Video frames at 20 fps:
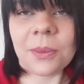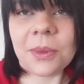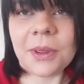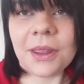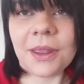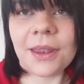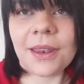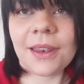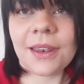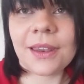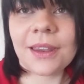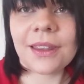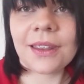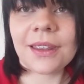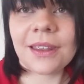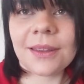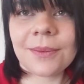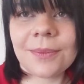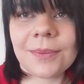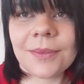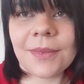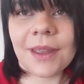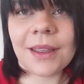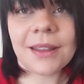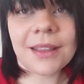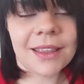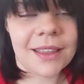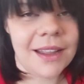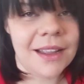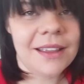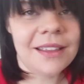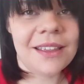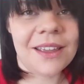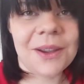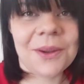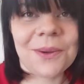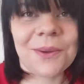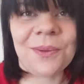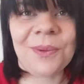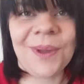but it's nice
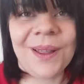here as